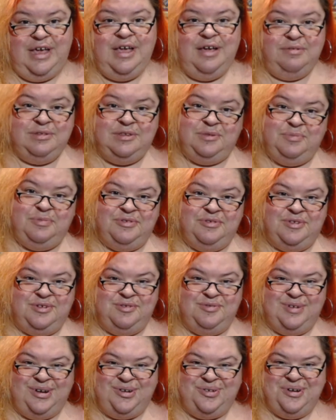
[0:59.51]
I was supposed to
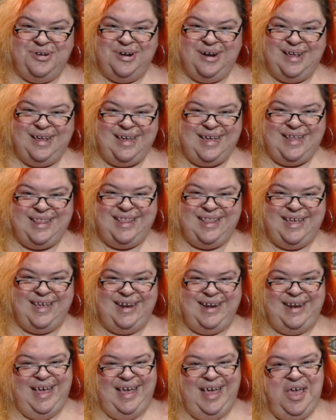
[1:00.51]
record it and
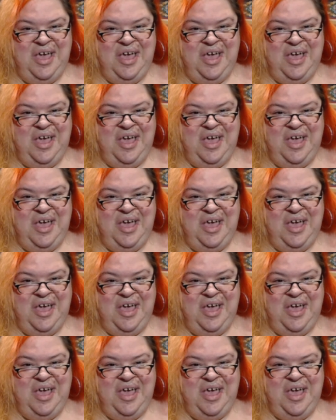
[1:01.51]
then